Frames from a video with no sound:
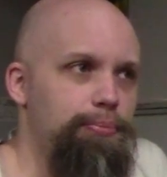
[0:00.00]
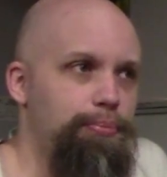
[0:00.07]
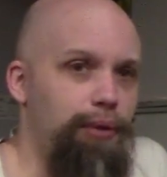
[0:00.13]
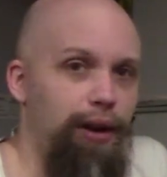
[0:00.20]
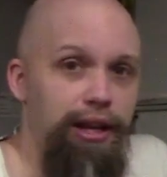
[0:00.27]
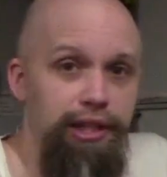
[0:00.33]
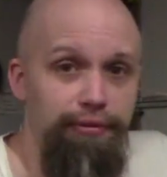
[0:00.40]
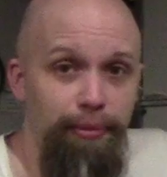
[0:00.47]

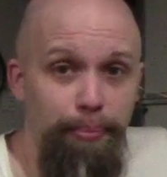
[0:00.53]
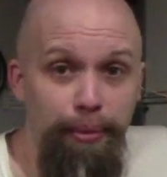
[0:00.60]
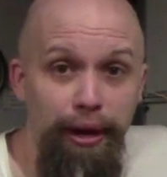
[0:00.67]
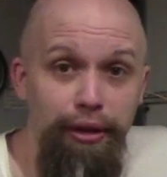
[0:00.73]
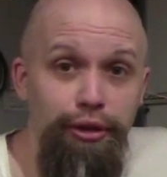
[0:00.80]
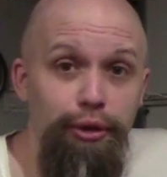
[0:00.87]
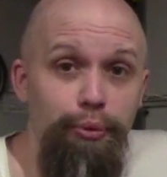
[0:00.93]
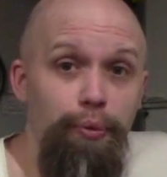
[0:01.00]
price of a
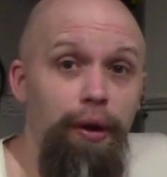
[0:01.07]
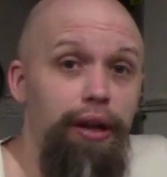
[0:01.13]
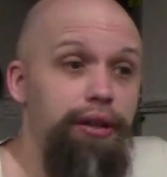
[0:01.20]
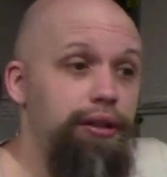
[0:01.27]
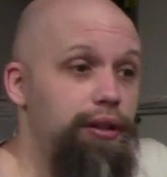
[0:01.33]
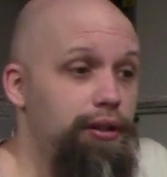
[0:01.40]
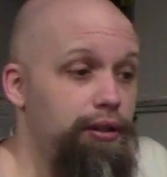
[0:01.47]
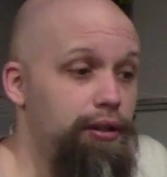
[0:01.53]
brand new one